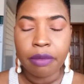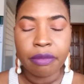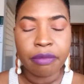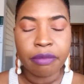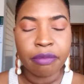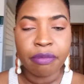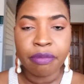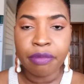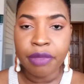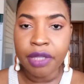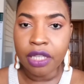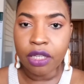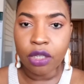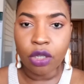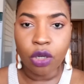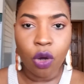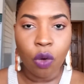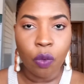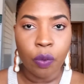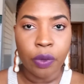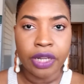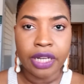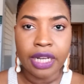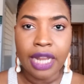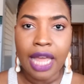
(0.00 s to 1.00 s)
me
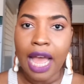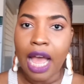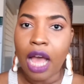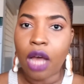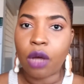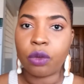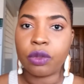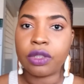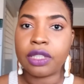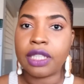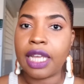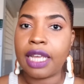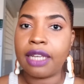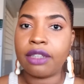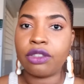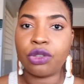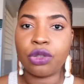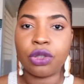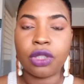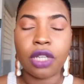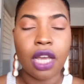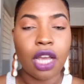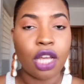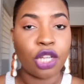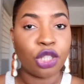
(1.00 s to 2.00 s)
going out
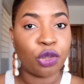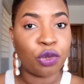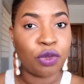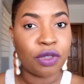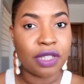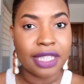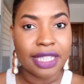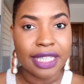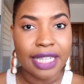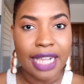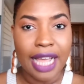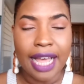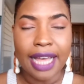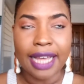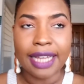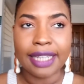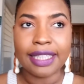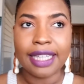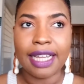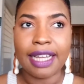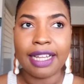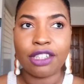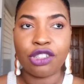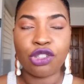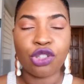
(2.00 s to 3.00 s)
into the
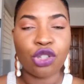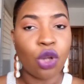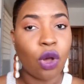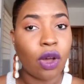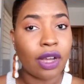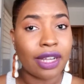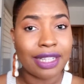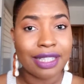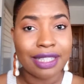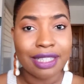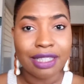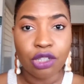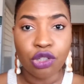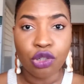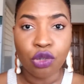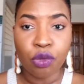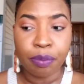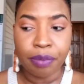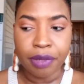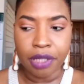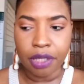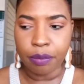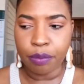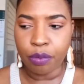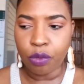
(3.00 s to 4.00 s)
countryside and talking to
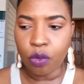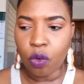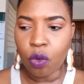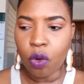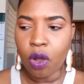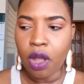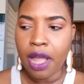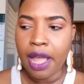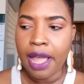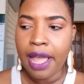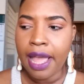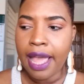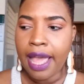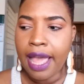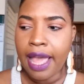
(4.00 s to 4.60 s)
people